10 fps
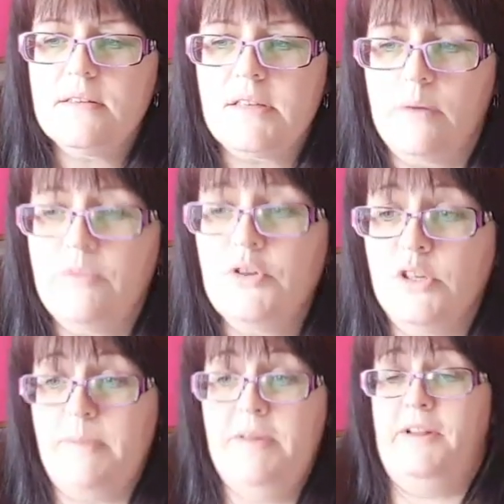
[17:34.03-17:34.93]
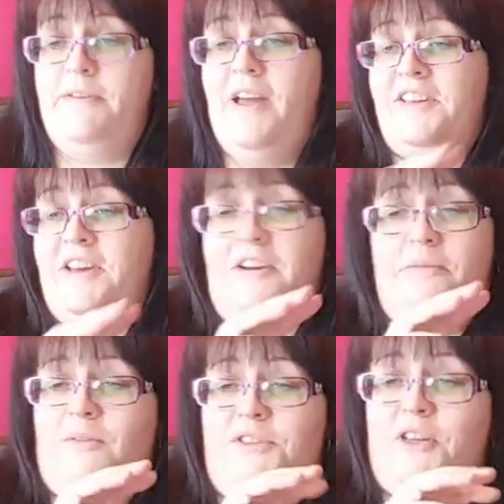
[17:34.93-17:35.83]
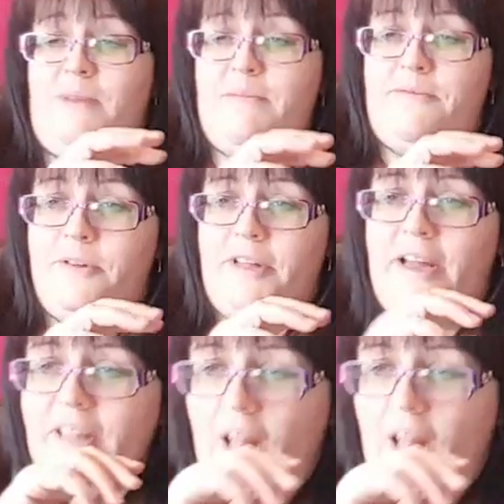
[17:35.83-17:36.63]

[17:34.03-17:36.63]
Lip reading: So, we talked about mint velvet. I don't know what I was talking about before